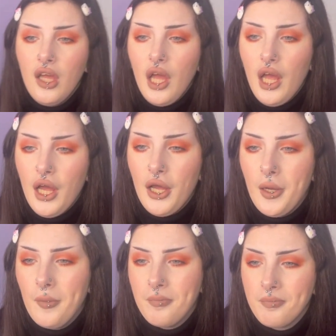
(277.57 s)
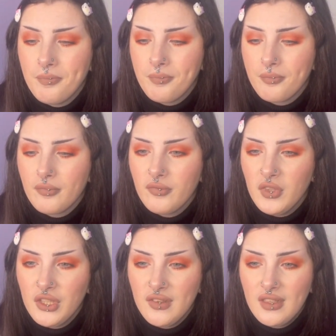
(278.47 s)
They
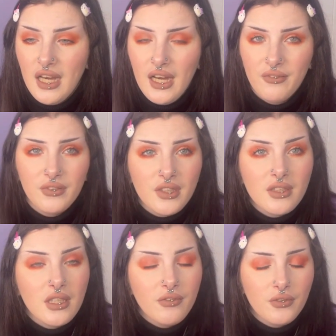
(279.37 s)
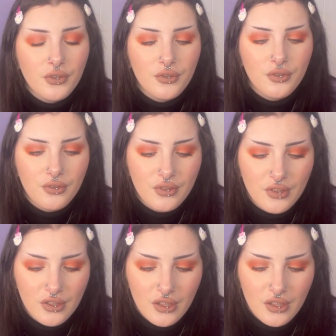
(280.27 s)
just have sniffles,